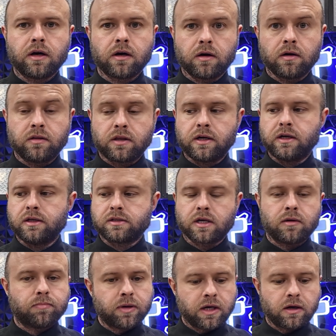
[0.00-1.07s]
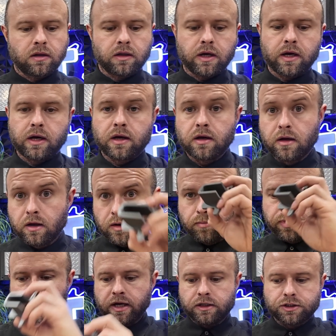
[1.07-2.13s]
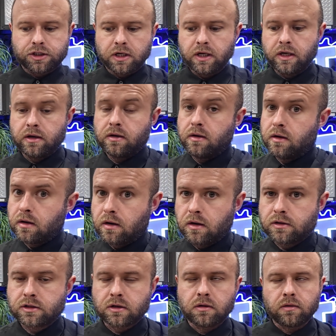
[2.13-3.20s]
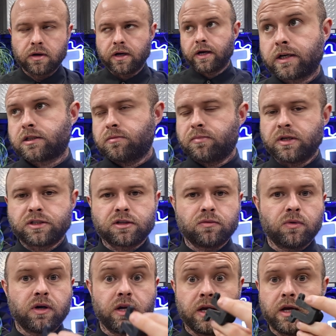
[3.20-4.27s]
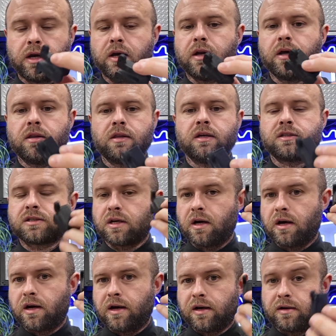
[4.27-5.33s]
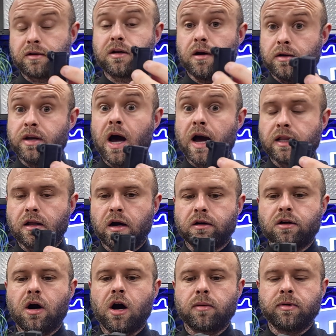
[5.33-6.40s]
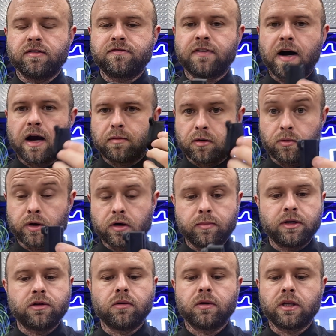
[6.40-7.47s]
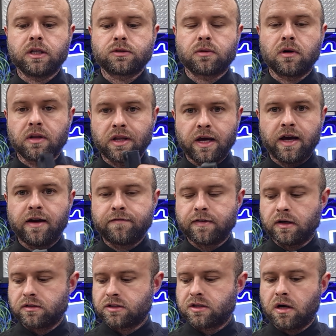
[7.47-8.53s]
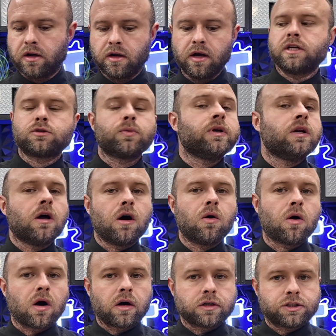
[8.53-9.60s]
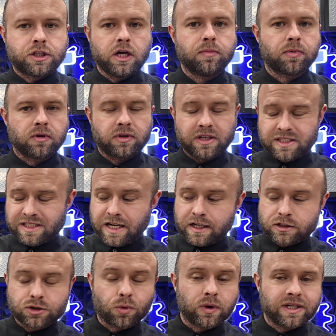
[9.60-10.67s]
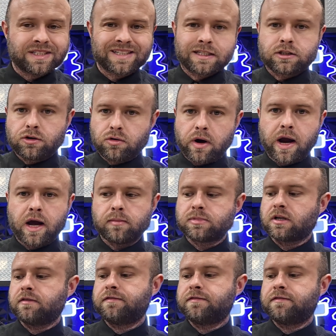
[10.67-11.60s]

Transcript: here, these in PLA, PETG, and also exhibition one in this uh, nylon carbon fiber. We're gonna be doing this one on the FLSun. These we know are cheaper. These take 26 grams